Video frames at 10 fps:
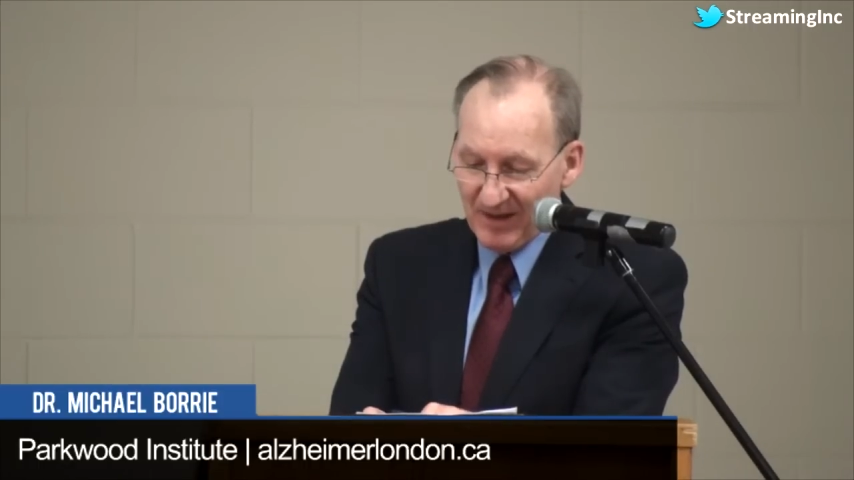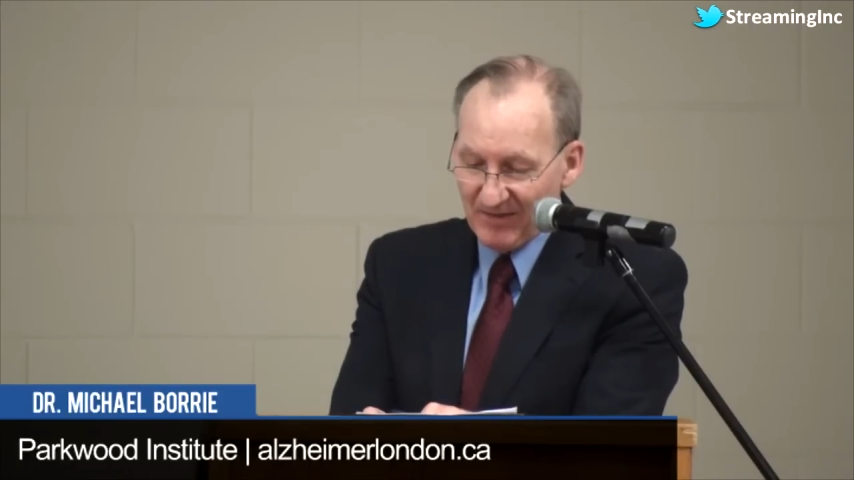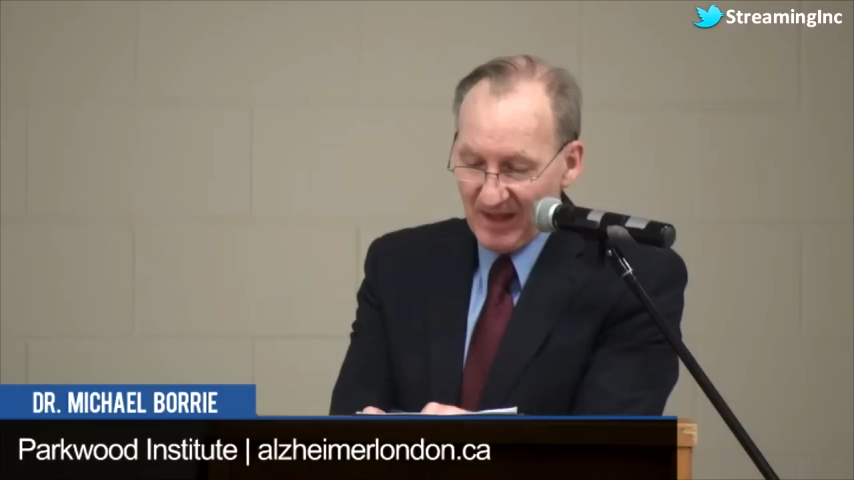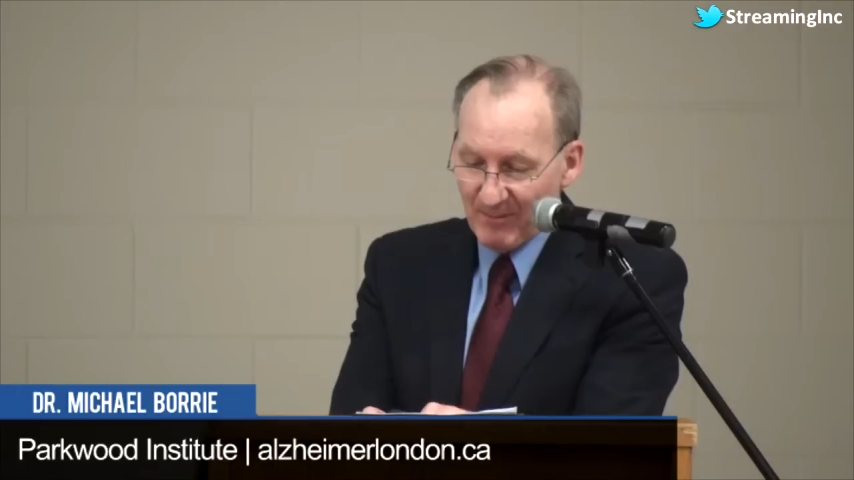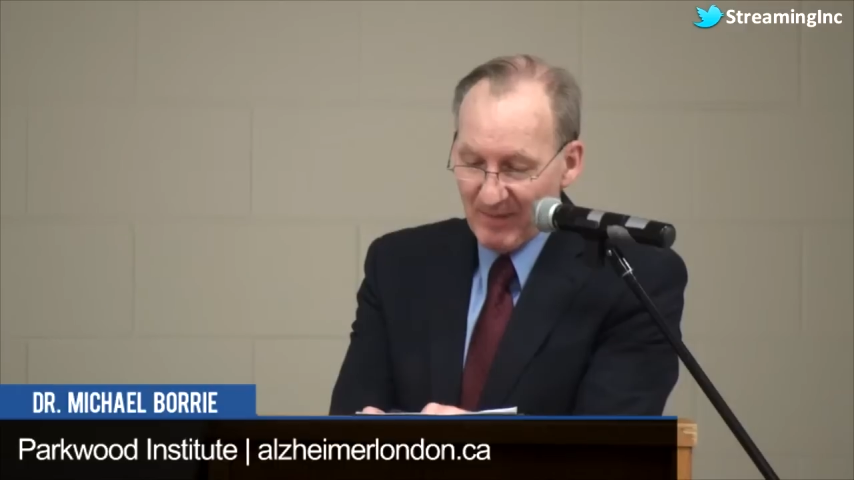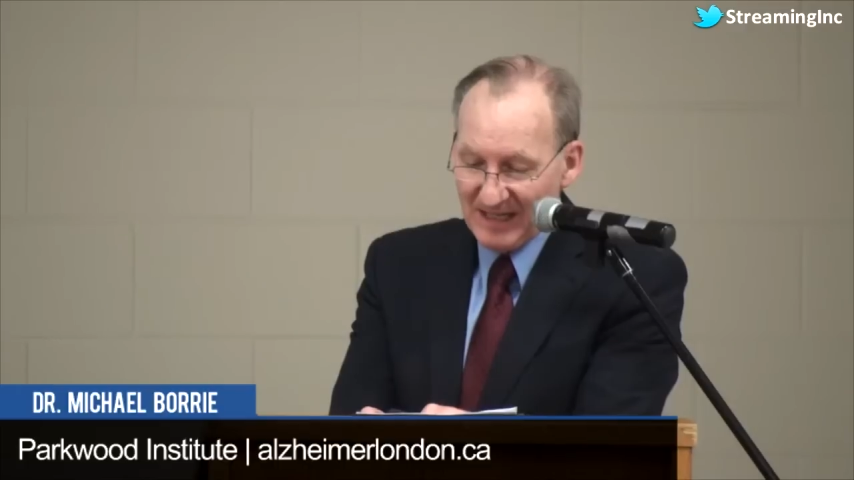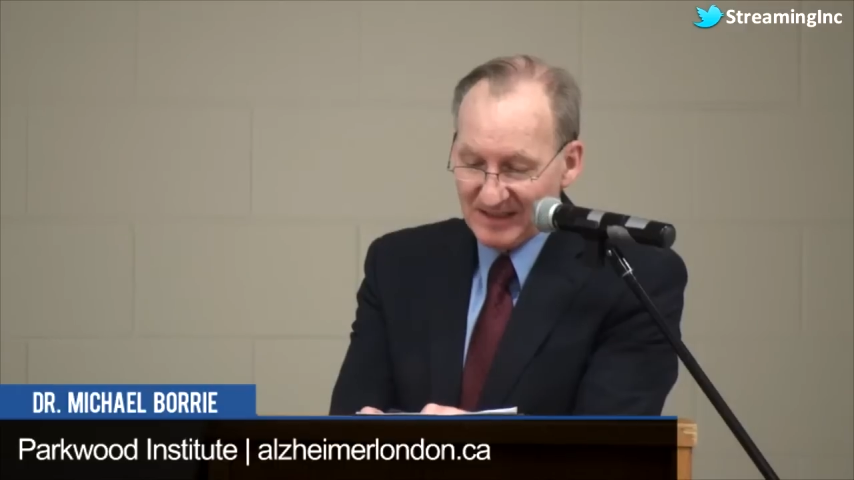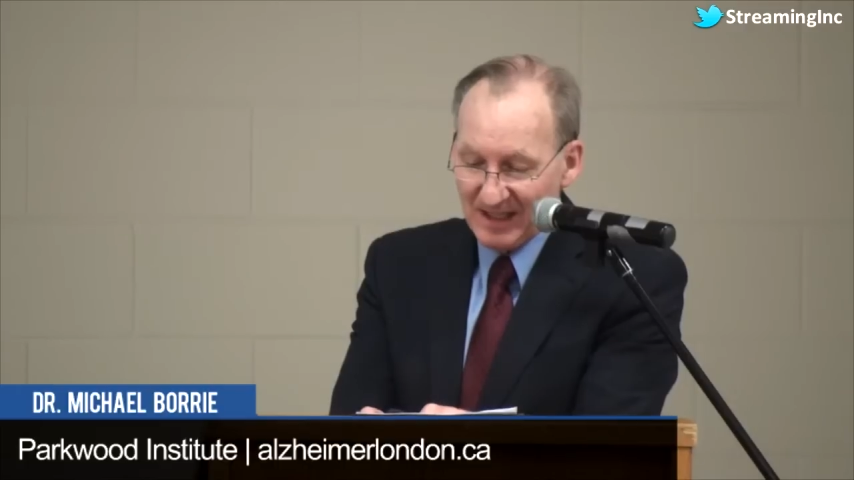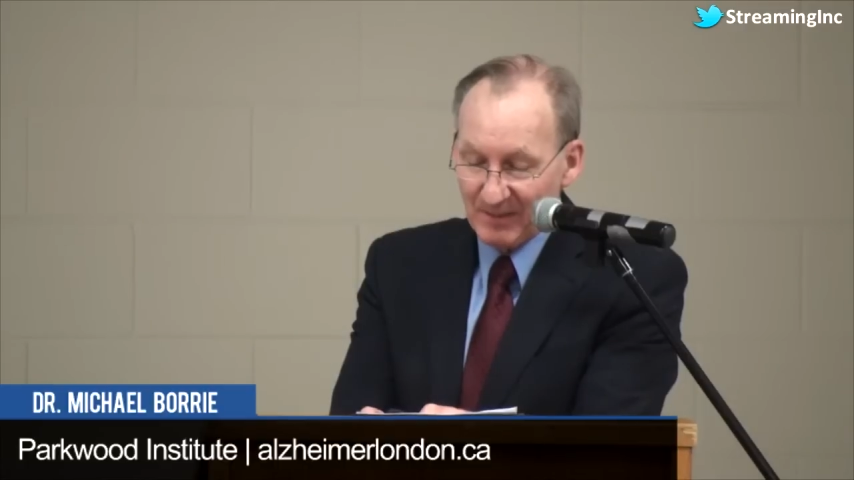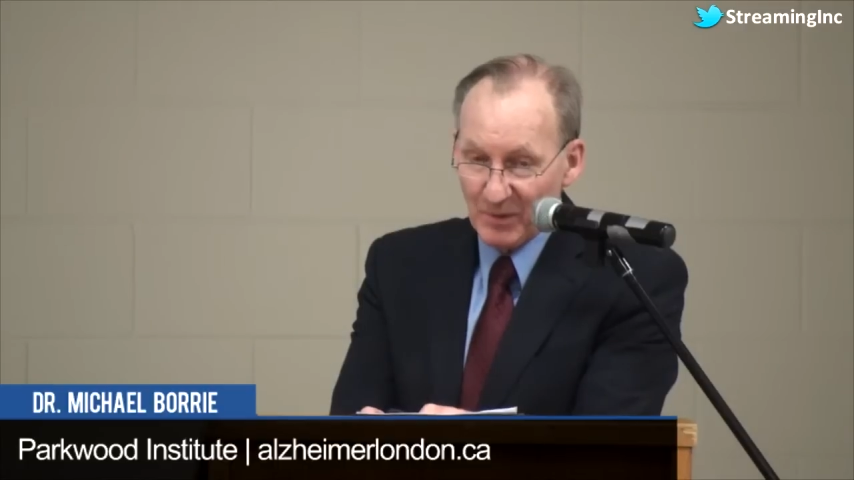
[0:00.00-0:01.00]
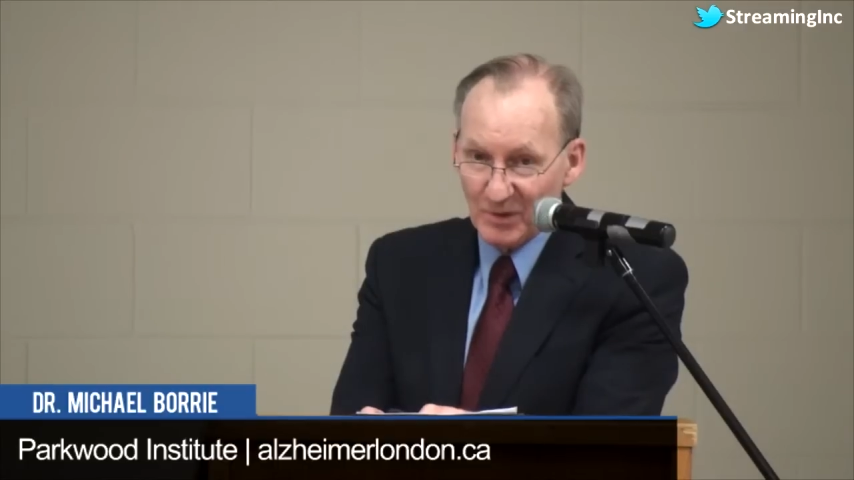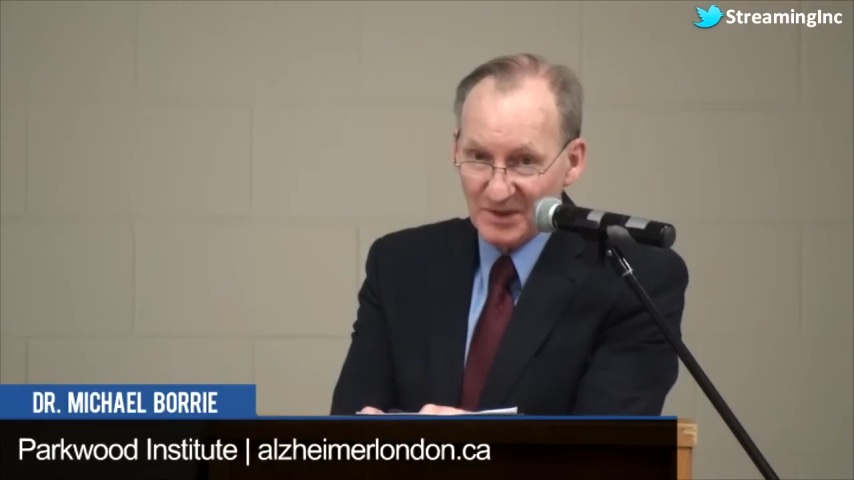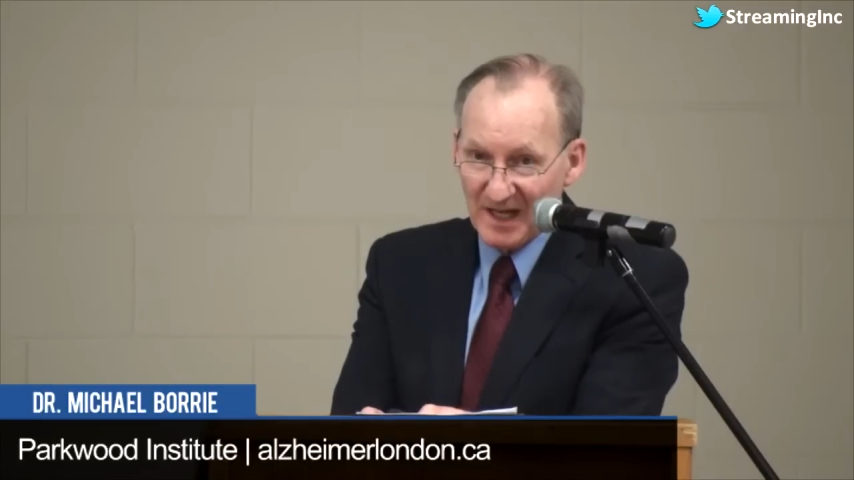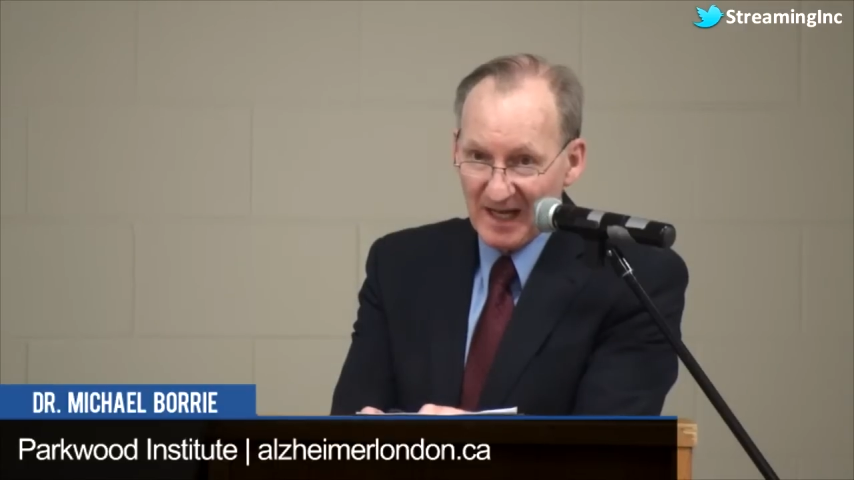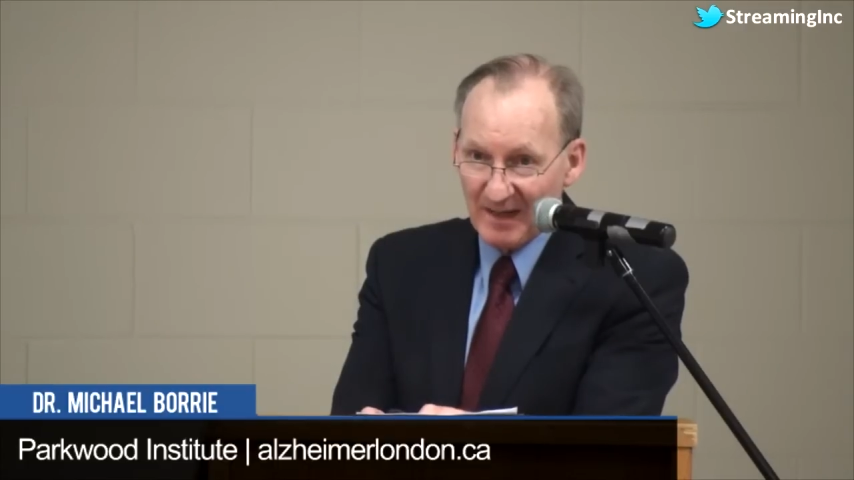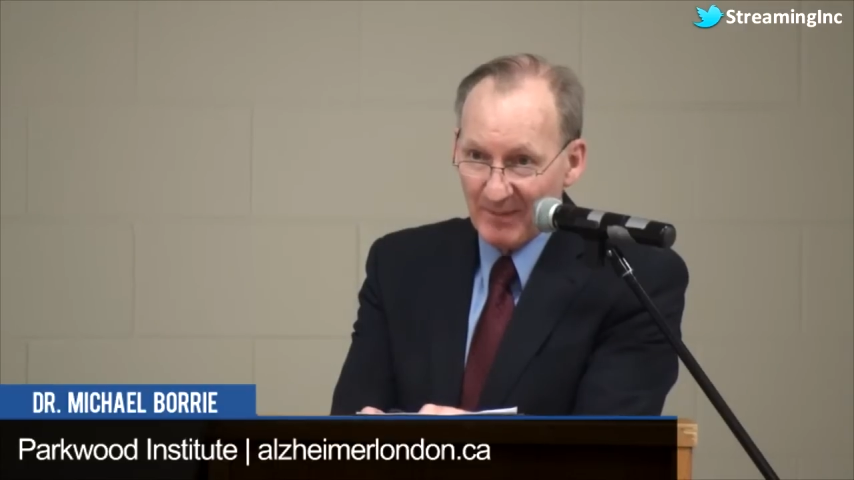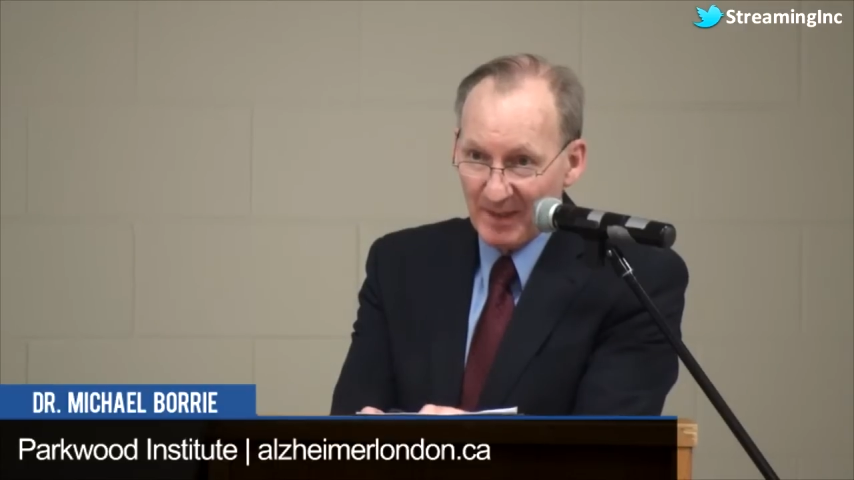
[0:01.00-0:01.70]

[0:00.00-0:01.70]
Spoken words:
that they may take more time